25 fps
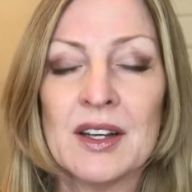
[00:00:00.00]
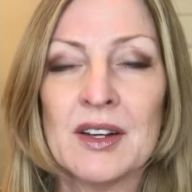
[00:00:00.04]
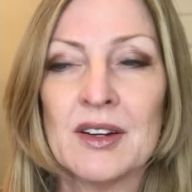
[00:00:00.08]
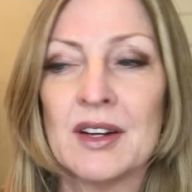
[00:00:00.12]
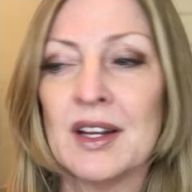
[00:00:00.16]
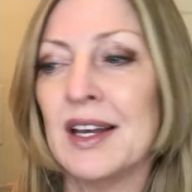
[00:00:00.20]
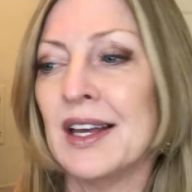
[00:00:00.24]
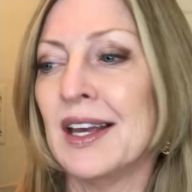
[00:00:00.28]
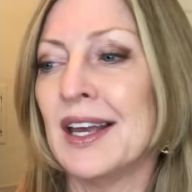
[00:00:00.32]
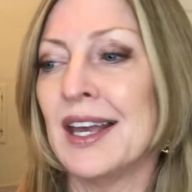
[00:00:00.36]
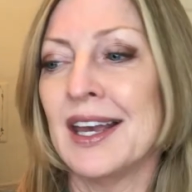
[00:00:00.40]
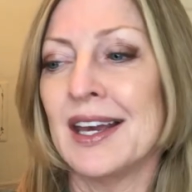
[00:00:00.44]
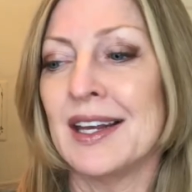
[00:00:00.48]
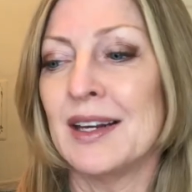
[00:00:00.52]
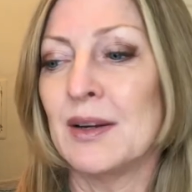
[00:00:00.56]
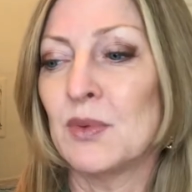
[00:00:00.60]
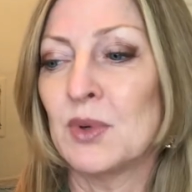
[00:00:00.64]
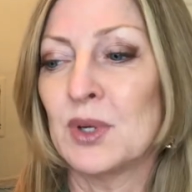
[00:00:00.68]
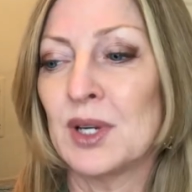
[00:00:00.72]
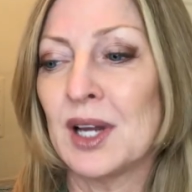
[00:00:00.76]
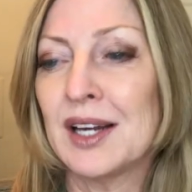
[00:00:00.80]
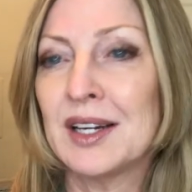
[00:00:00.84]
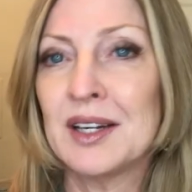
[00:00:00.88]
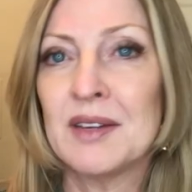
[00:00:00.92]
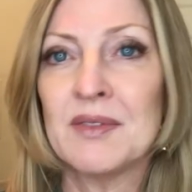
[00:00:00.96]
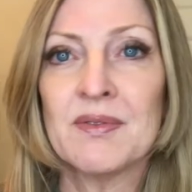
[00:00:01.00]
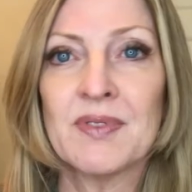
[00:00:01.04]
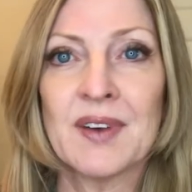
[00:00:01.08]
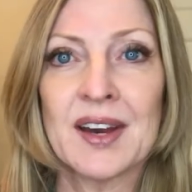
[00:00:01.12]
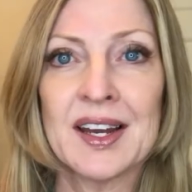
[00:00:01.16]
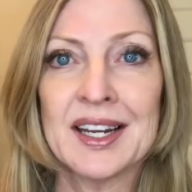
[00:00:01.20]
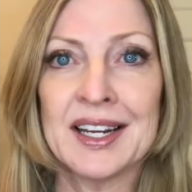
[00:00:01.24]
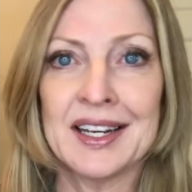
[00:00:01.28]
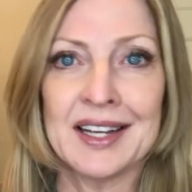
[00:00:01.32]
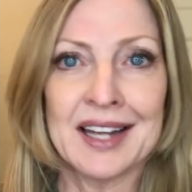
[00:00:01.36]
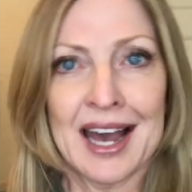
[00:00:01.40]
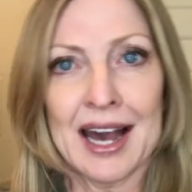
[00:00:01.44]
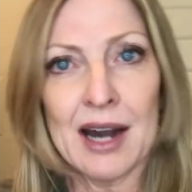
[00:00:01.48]
You, and we're not
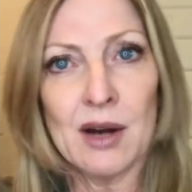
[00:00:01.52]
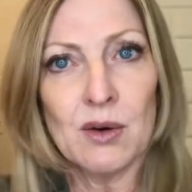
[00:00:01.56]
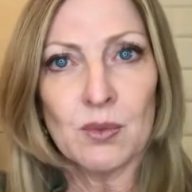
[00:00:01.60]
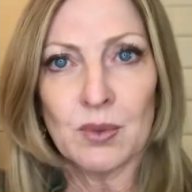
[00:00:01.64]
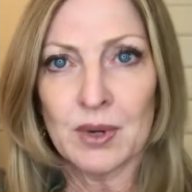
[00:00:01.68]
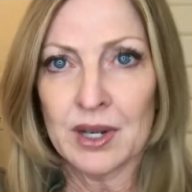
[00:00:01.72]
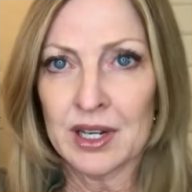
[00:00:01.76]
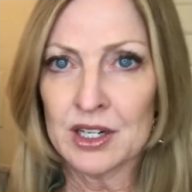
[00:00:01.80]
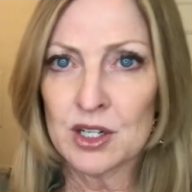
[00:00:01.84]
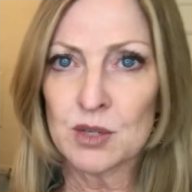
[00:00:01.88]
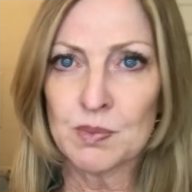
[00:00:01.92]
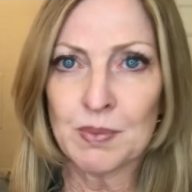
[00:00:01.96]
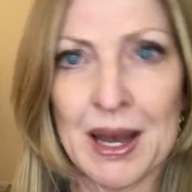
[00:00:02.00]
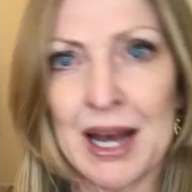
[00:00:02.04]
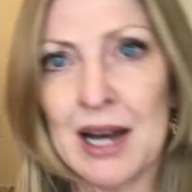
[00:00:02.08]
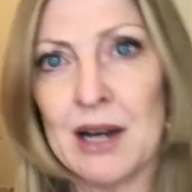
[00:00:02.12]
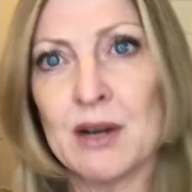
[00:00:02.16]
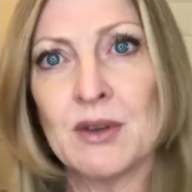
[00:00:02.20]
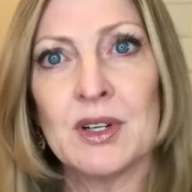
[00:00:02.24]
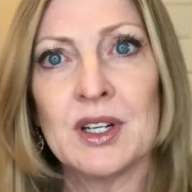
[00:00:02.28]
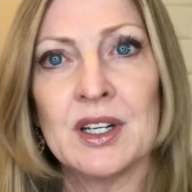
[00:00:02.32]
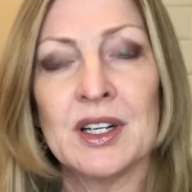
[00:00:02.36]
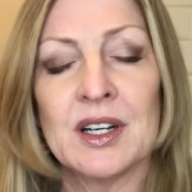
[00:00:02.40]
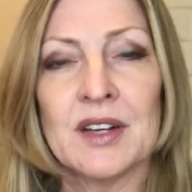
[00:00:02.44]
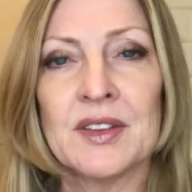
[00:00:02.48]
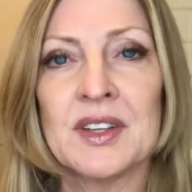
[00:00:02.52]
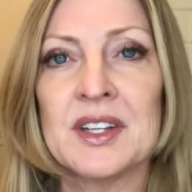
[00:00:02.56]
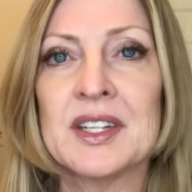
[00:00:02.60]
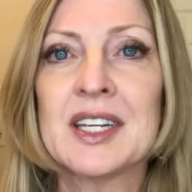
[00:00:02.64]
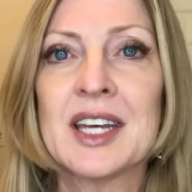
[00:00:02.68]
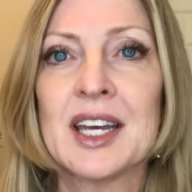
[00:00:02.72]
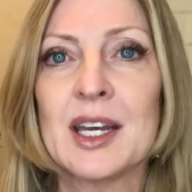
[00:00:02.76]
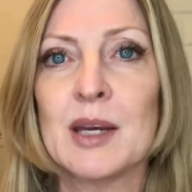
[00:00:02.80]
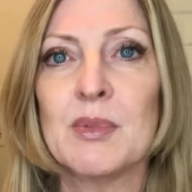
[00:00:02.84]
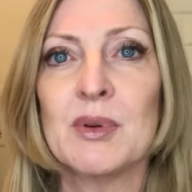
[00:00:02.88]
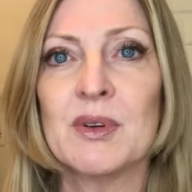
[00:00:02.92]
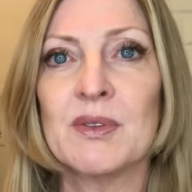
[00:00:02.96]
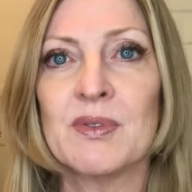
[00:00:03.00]
inviting outrage, pounding on the
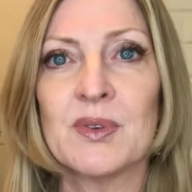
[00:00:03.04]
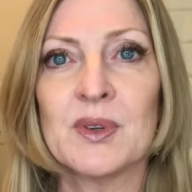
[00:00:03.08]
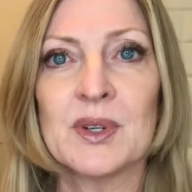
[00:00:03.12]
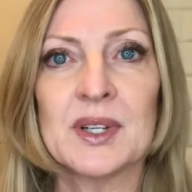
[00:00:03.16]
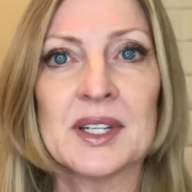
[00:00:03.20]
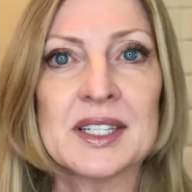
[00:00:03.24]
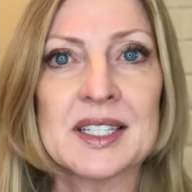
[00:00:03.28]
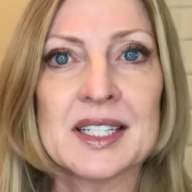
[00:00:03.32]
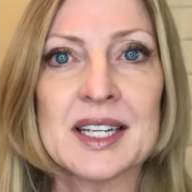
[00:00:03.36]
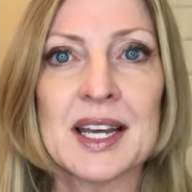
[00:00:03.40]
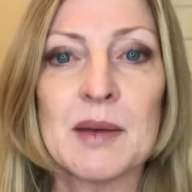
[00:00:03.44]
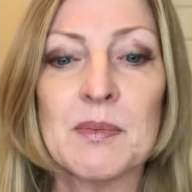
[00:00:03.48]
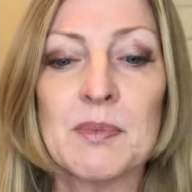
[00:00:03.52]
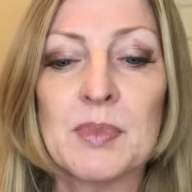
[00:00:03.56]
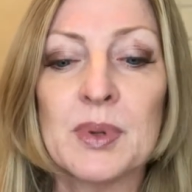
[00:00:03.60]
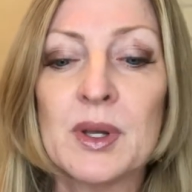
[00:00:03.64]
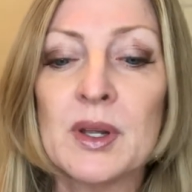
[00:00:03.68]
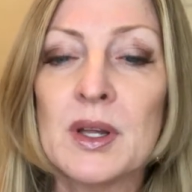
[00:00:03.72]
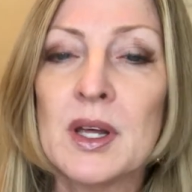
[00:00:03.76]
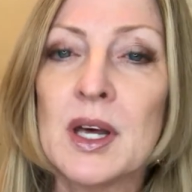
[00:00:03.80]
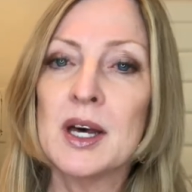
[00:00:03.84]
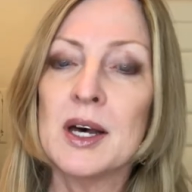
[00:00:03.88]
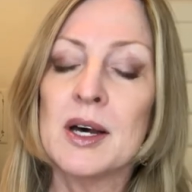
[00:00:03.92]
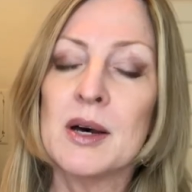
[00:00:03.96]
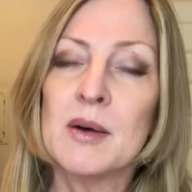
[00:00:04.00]
table, for example,